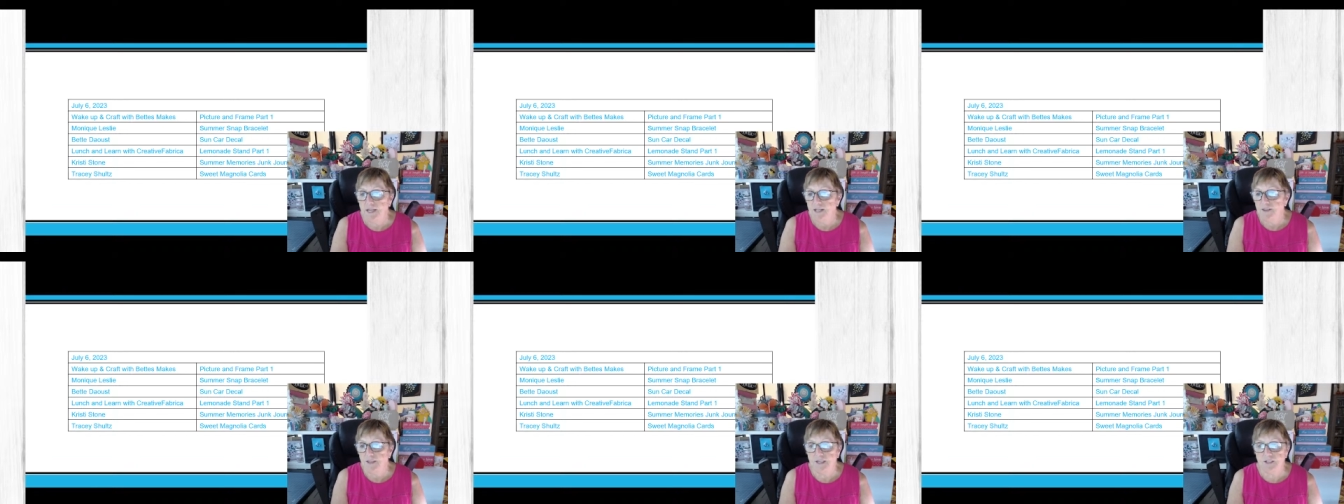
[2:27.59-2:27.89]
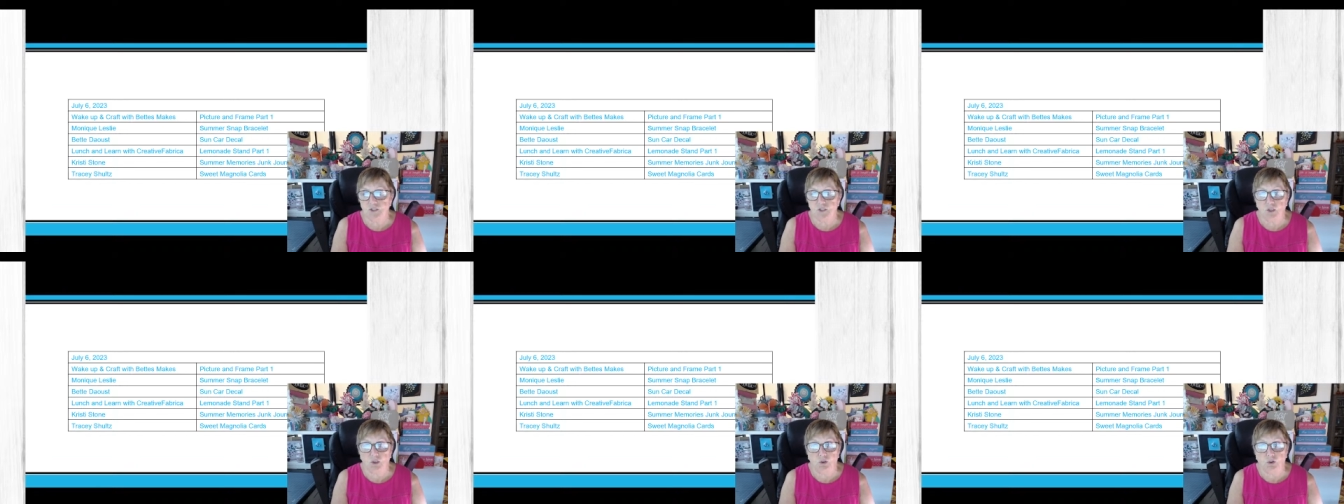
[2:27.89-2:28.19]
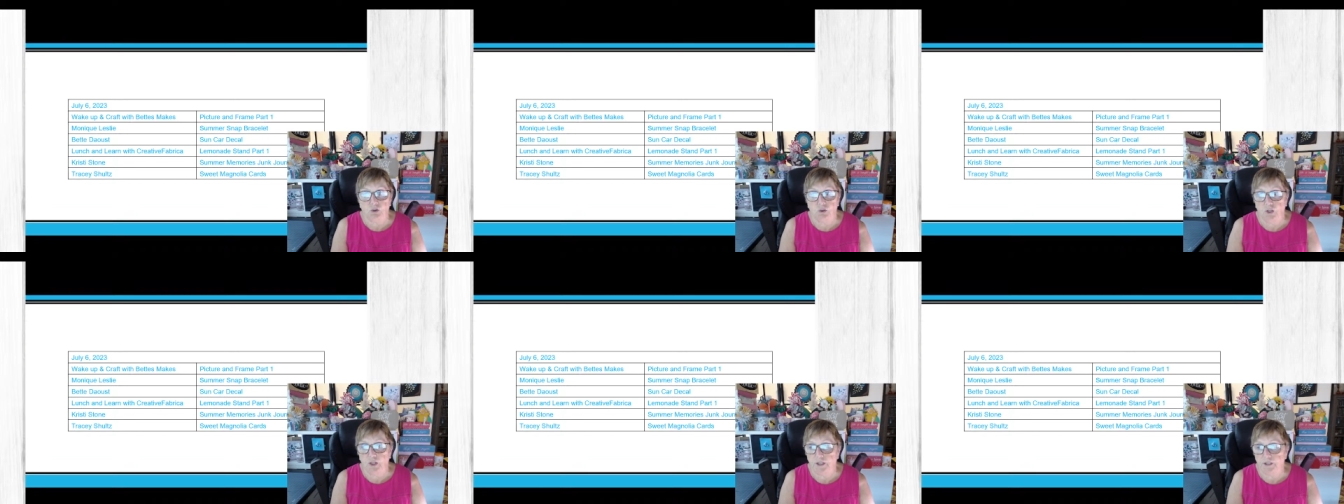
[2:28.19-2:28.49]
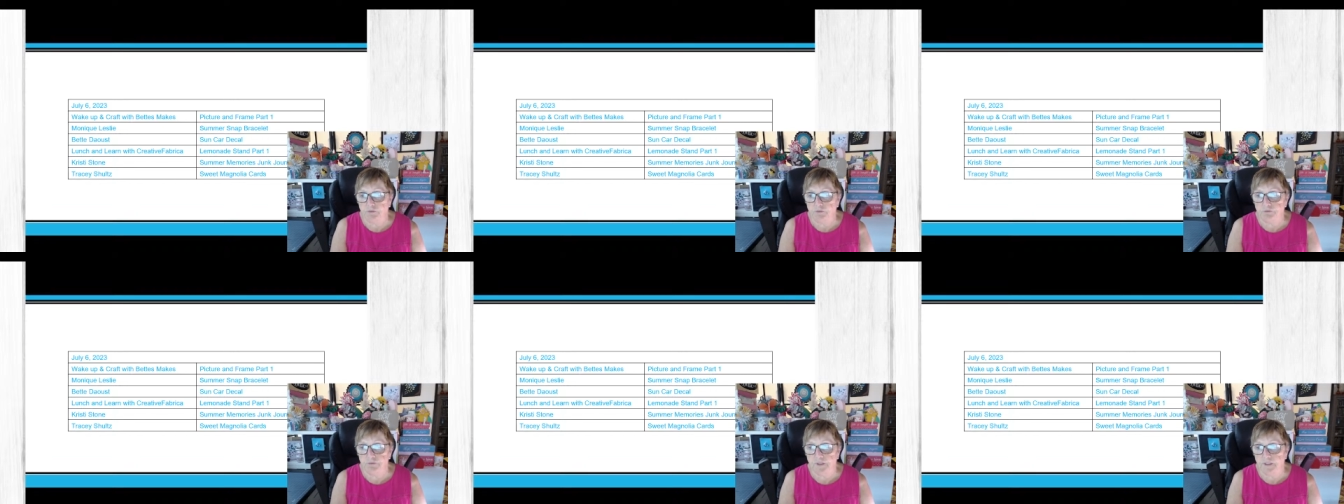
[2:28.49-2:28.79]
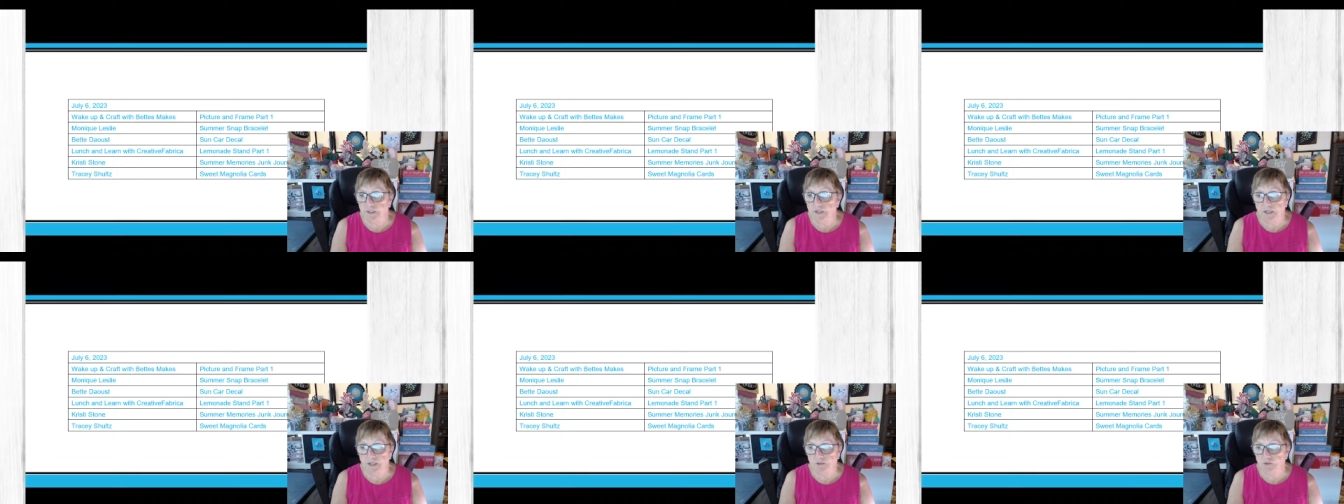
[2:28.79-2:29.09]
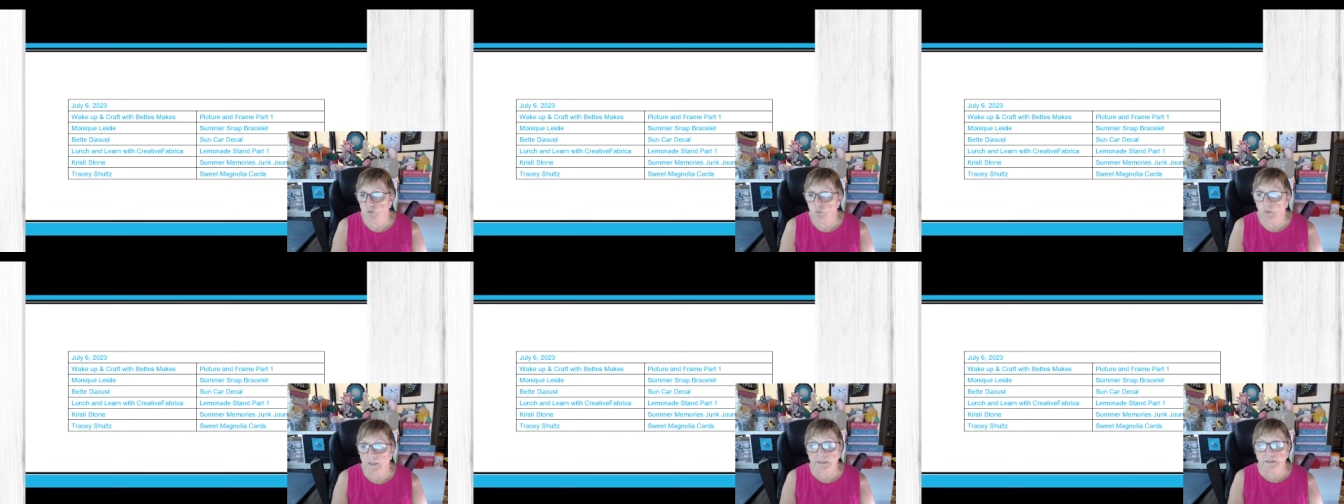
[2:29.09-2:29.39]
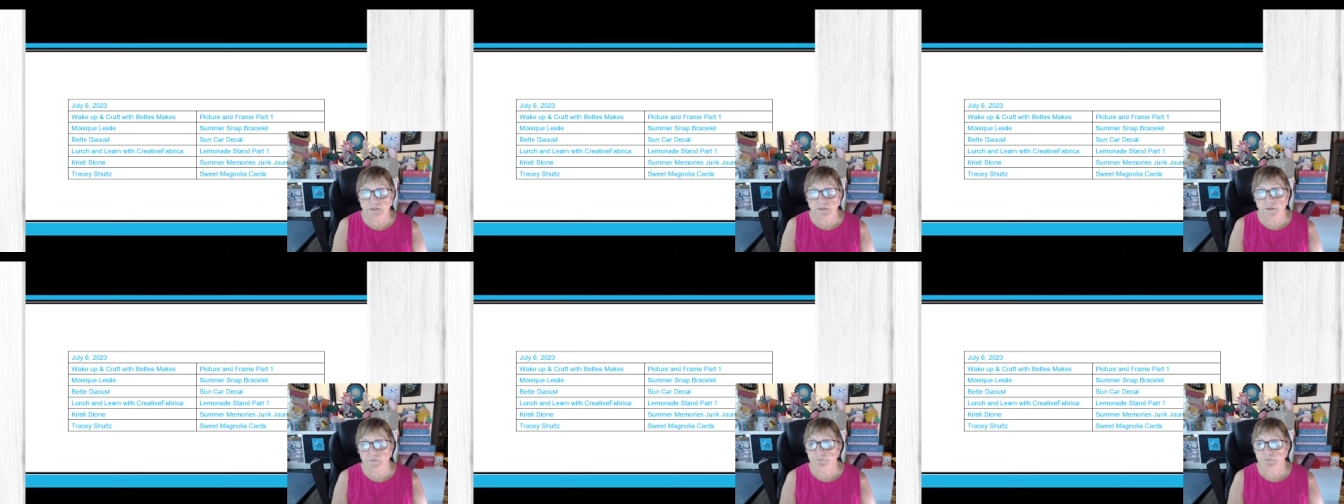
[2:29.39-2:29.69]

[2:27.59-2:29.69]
That's a lot of fun as well.